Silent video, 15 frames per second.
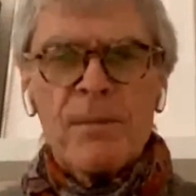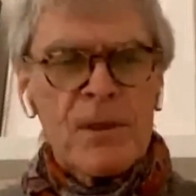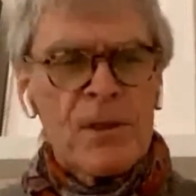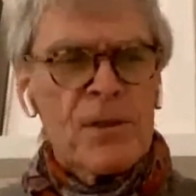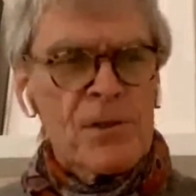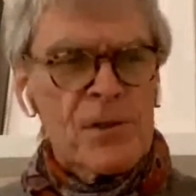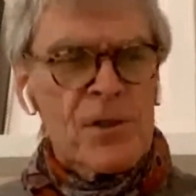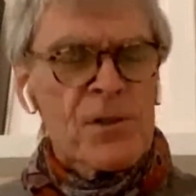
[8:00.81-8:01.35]
I'm
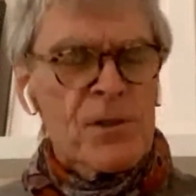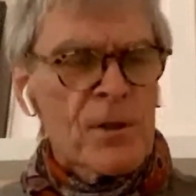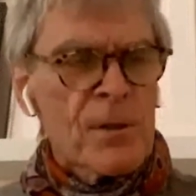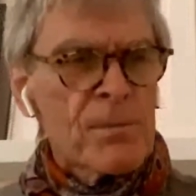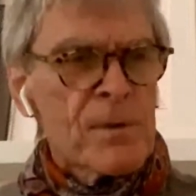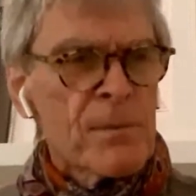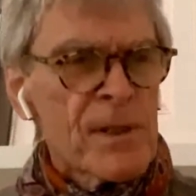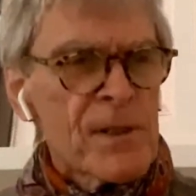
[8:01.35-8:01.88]
cursed as an
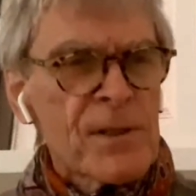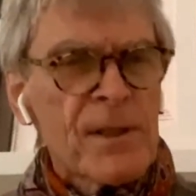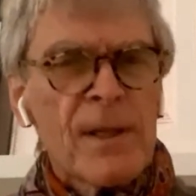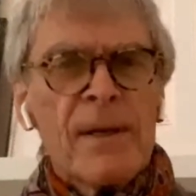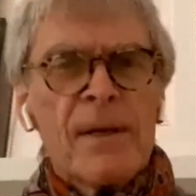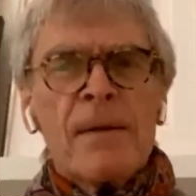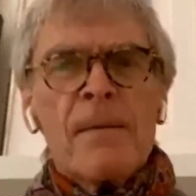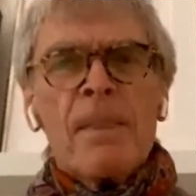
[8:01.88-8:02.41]
optimist.
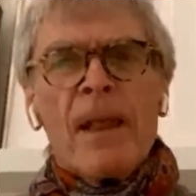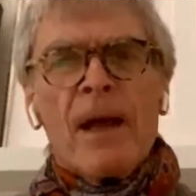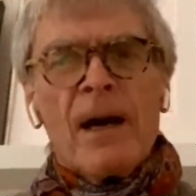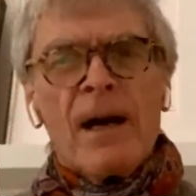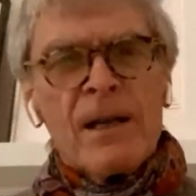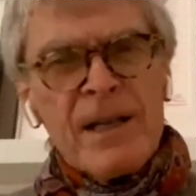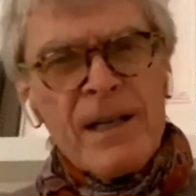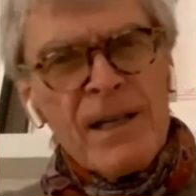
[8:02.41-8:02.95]

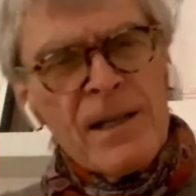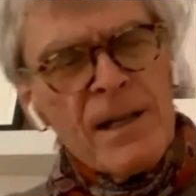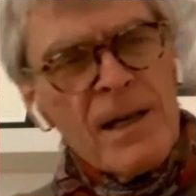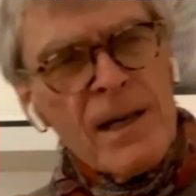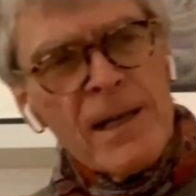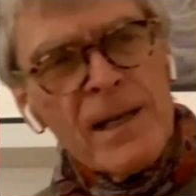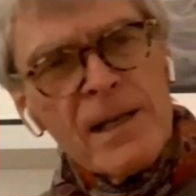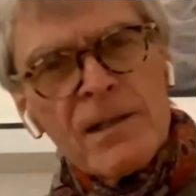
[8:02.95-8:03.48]
I
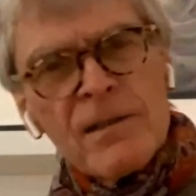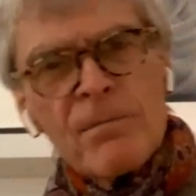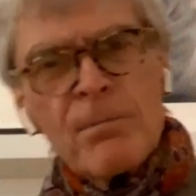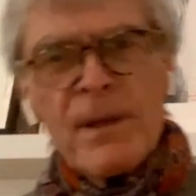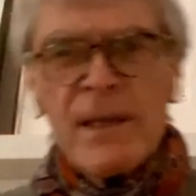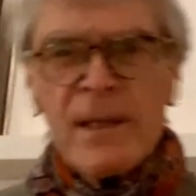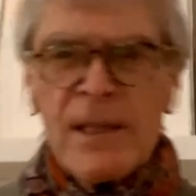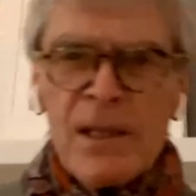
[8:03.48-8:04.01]
kind of
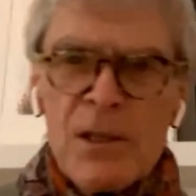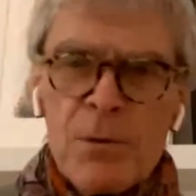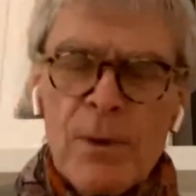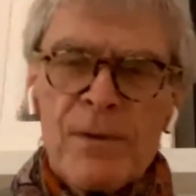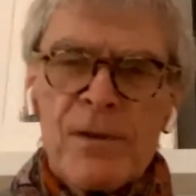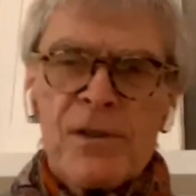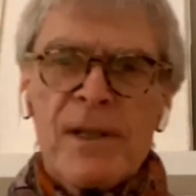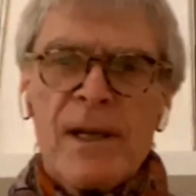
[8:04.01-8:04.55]
beginning
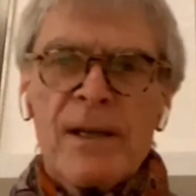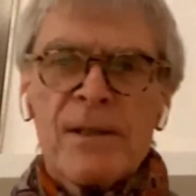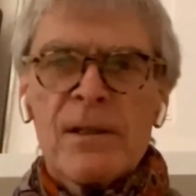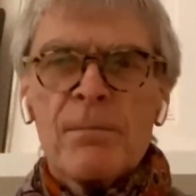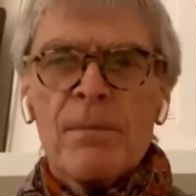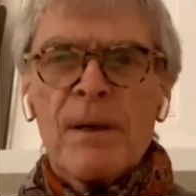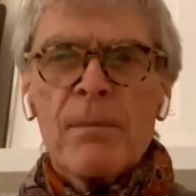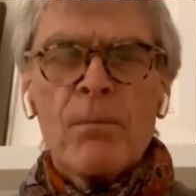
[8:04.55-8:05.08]
to understand
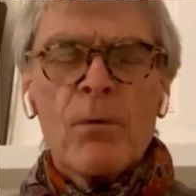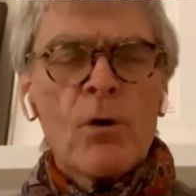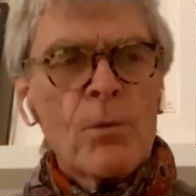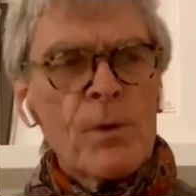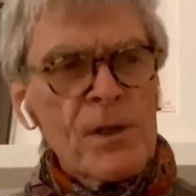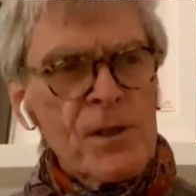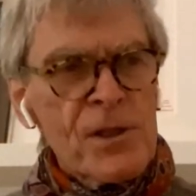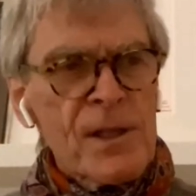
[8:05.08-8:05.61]
it a bit
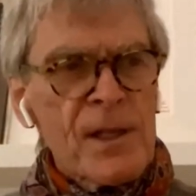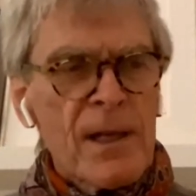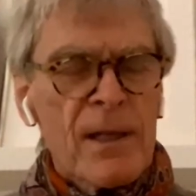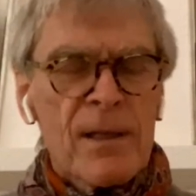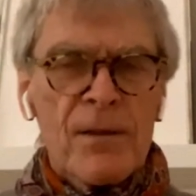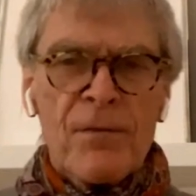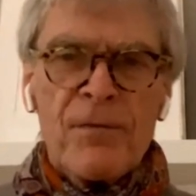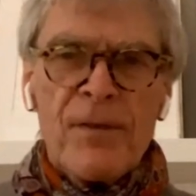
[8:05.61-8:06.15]
more. We're
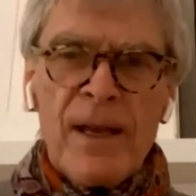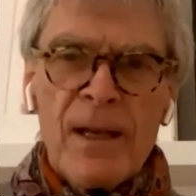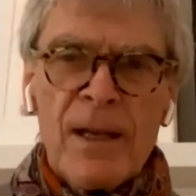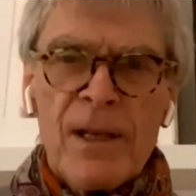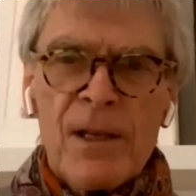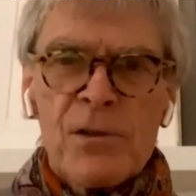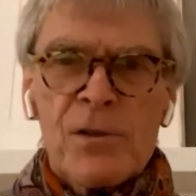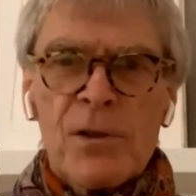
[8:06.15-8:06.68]
seeing the
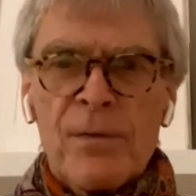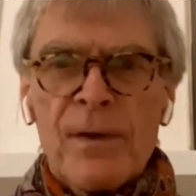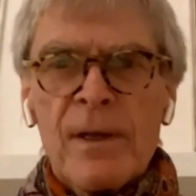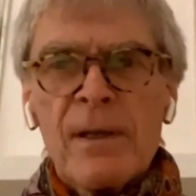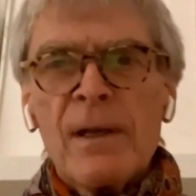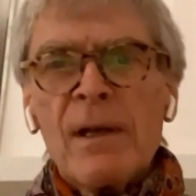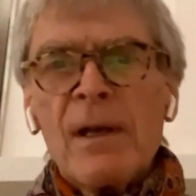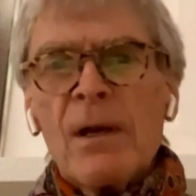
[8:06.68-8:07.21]
failings of
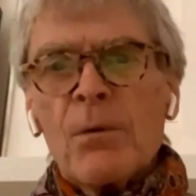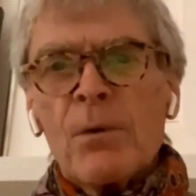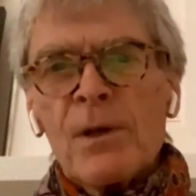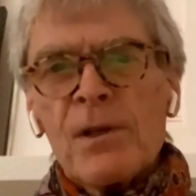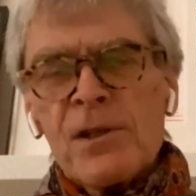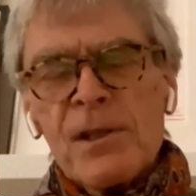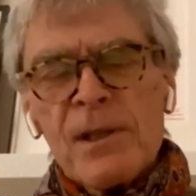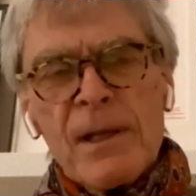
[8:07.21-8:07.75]
it.
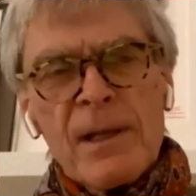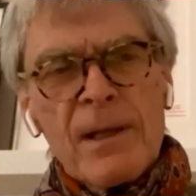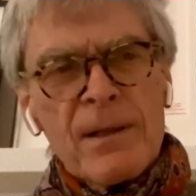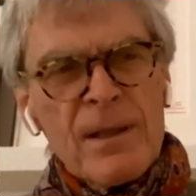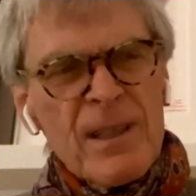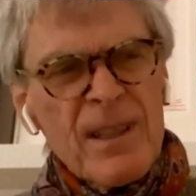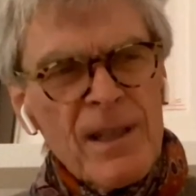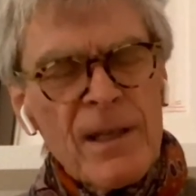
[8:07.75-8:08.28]
We're
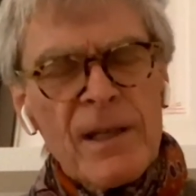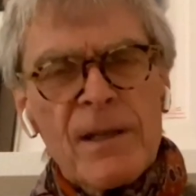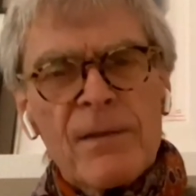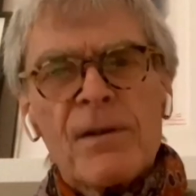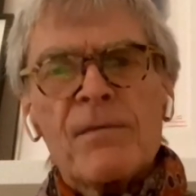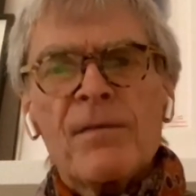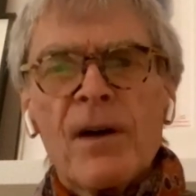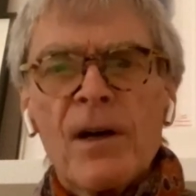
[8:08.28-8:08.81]
seeing the kind
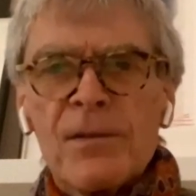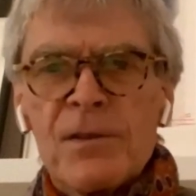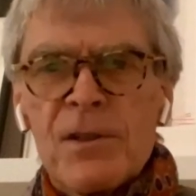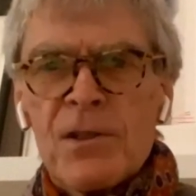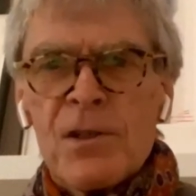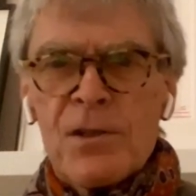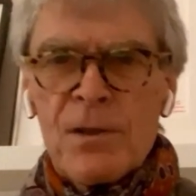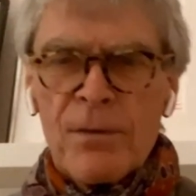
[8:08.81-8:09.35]
of
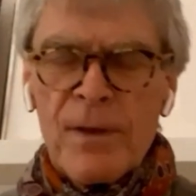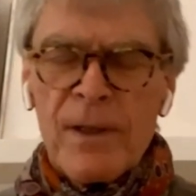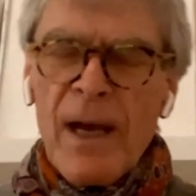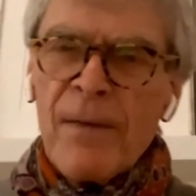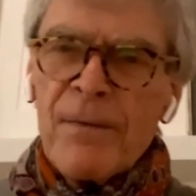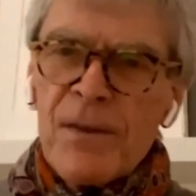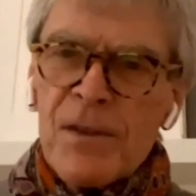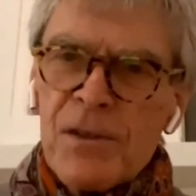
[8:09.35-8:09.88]
advantages of it,
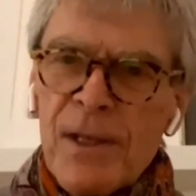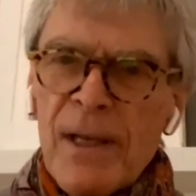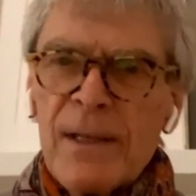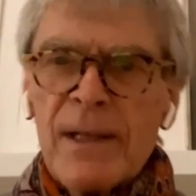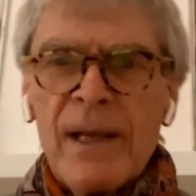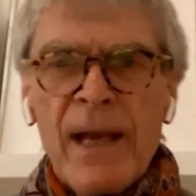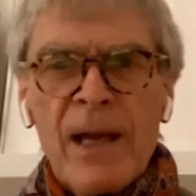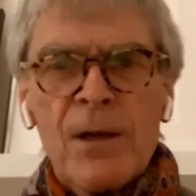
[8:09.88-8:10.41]

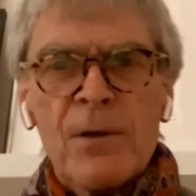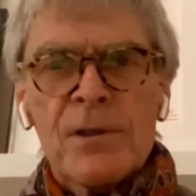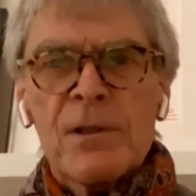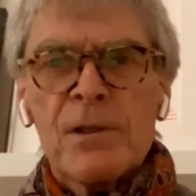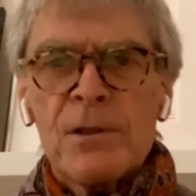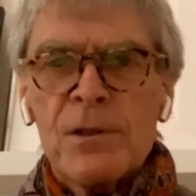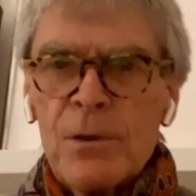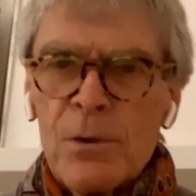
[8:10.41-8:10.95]
understanding how
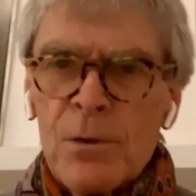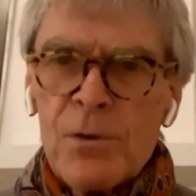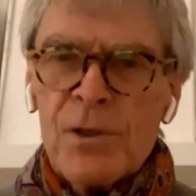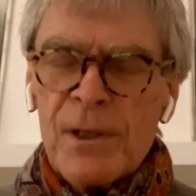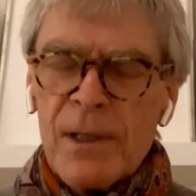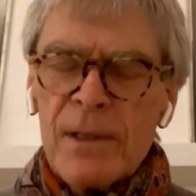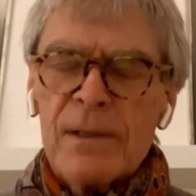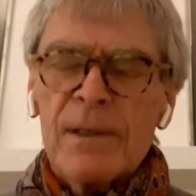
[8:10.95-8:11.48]
to
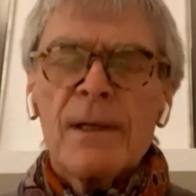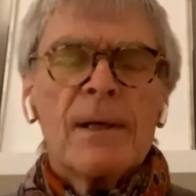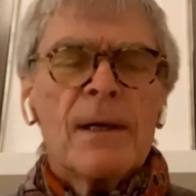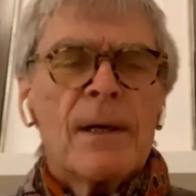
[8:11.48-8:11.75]
use it.